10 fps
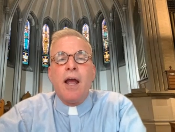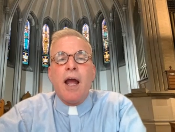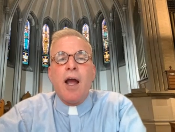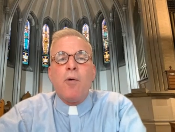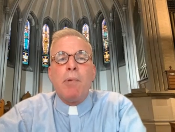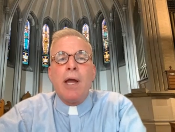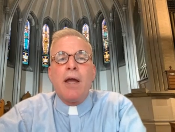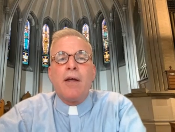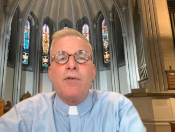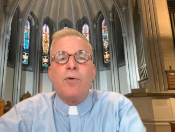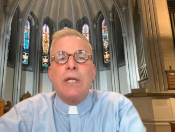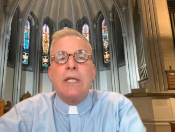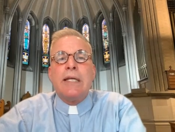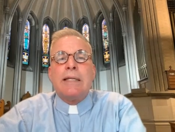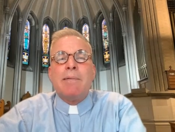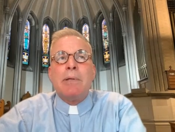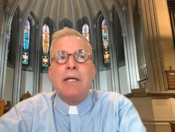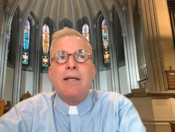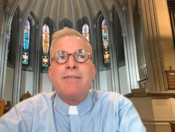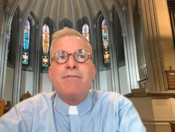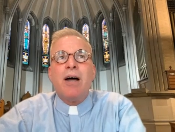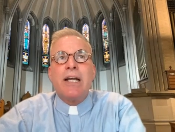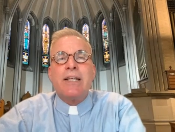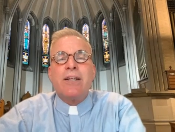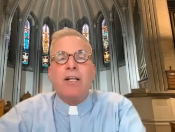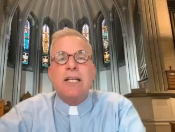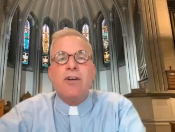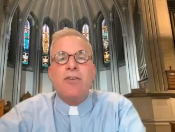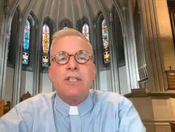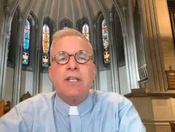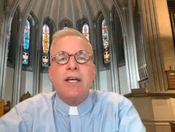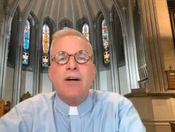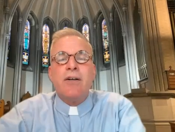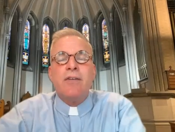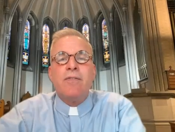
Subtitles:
How bad do we need to be to find ourselves in hell?